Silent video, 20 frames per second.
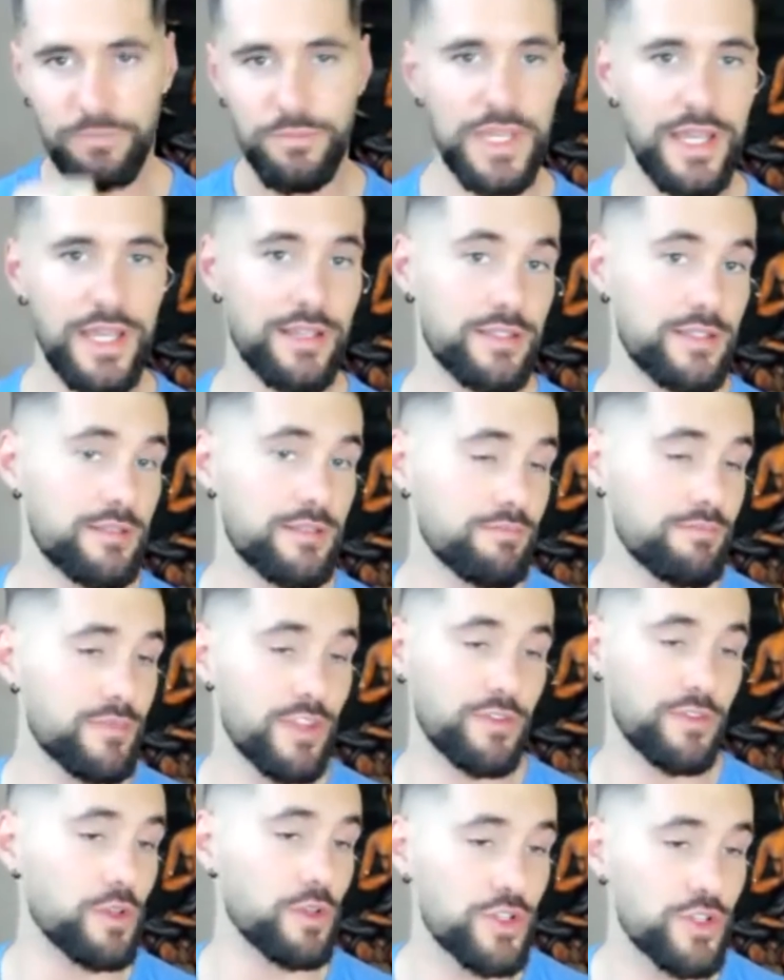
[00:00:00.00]
because
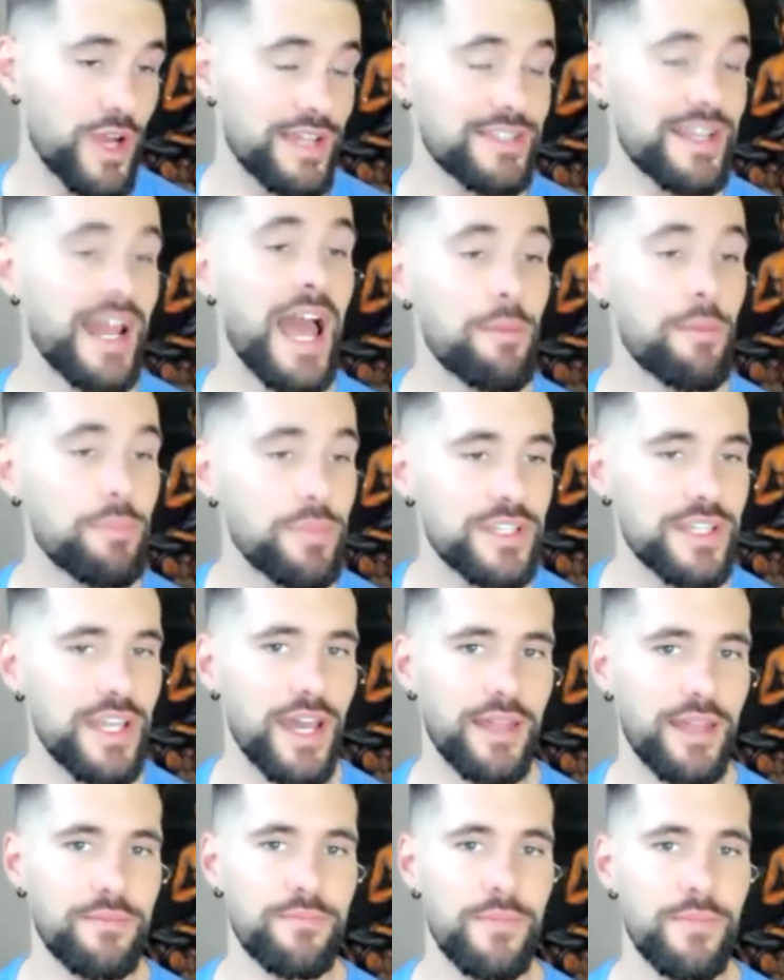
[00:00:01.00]
the future hasn't happened
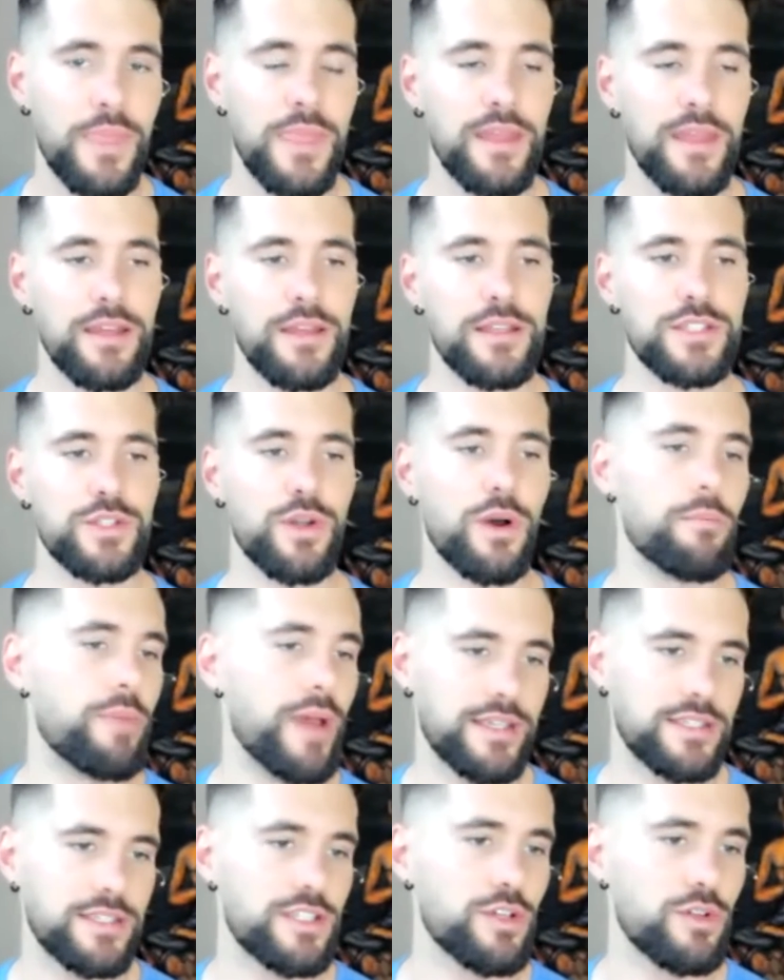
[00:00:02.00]
yet. So at
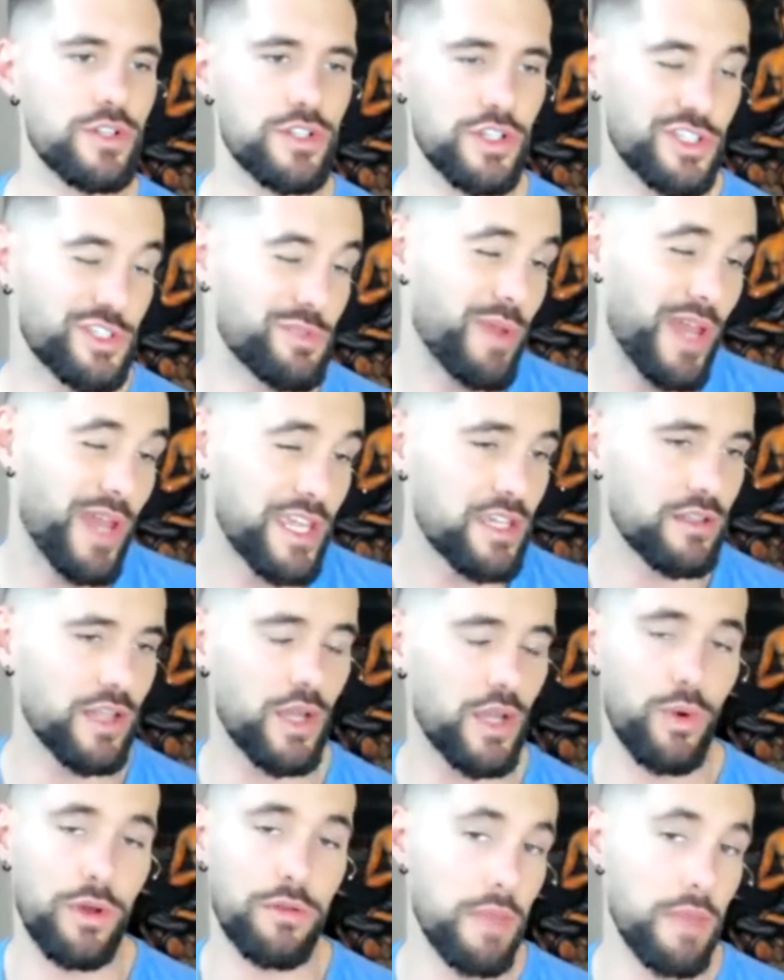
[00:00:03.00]
best you can just
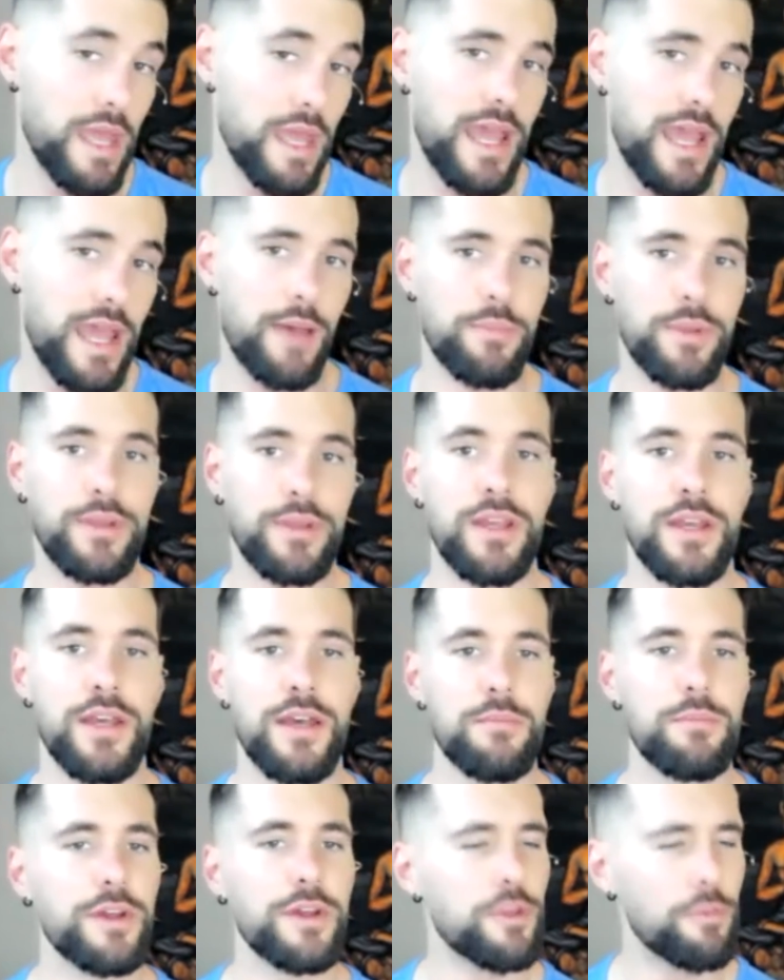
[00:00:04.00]
speculate what may happen,
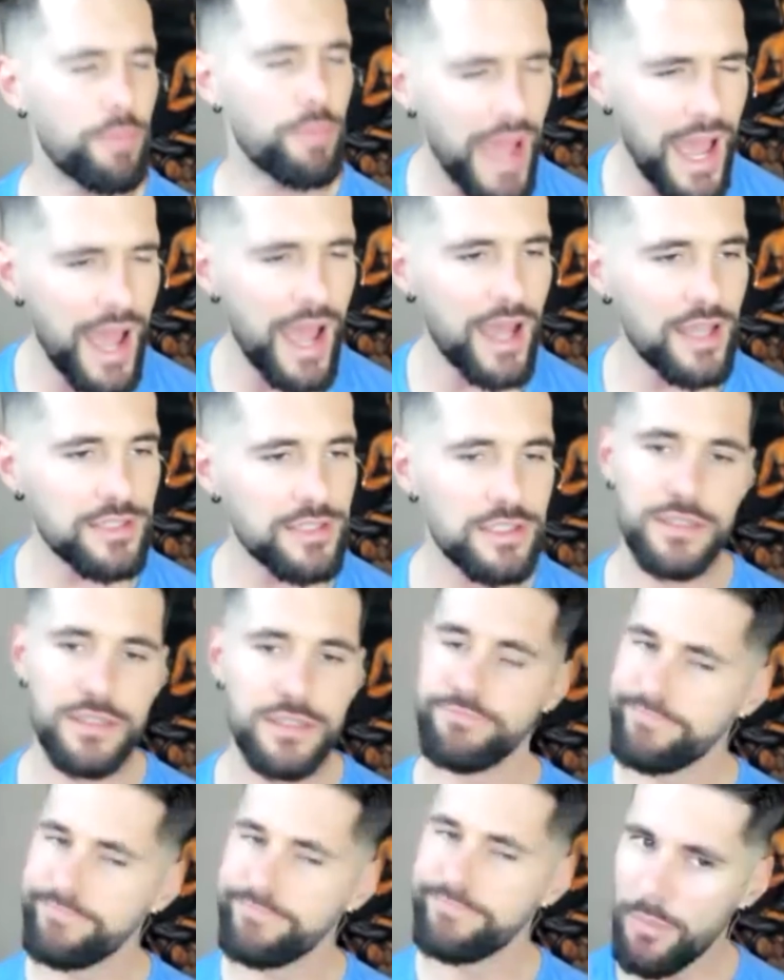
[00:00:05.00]
but the past
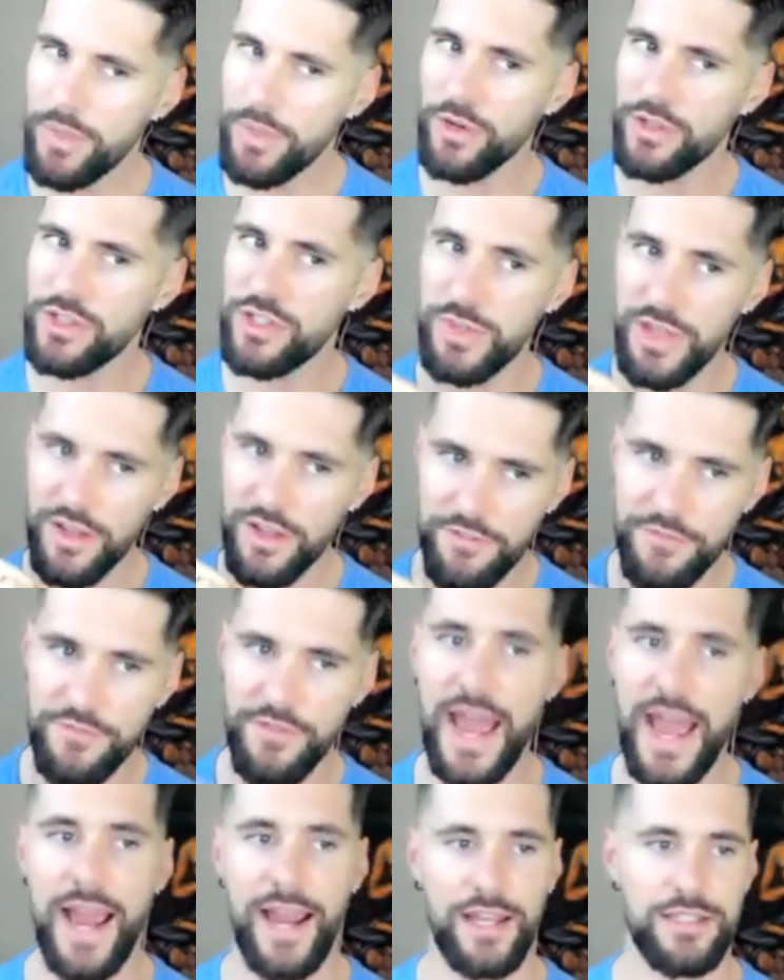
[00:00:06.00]
appears to be a
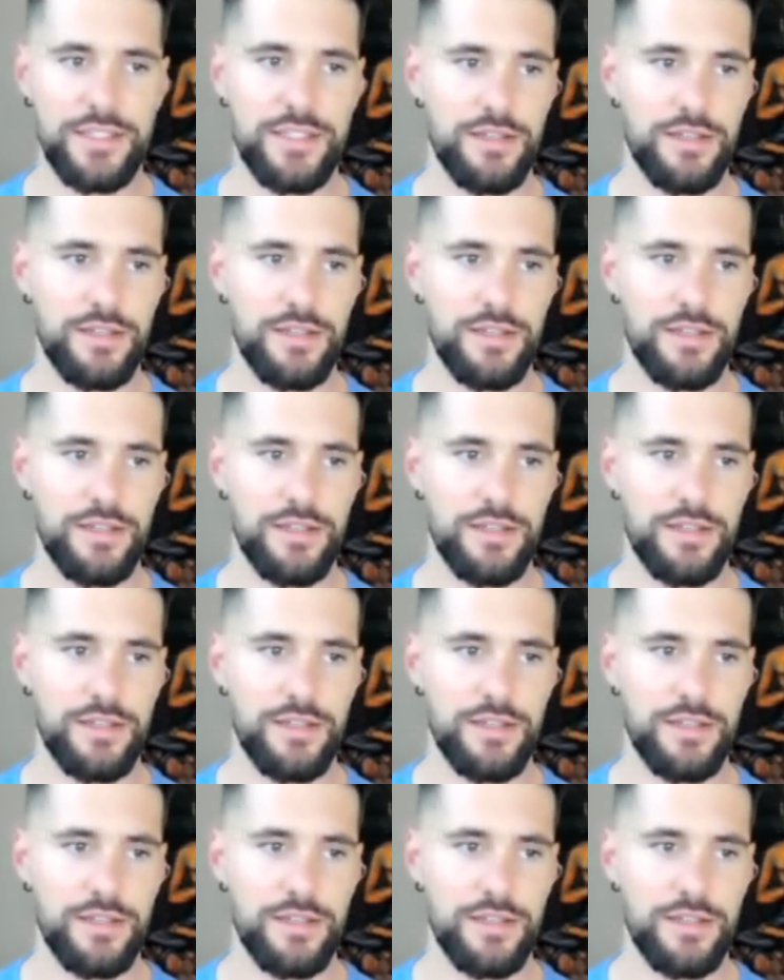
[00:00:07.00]
fact.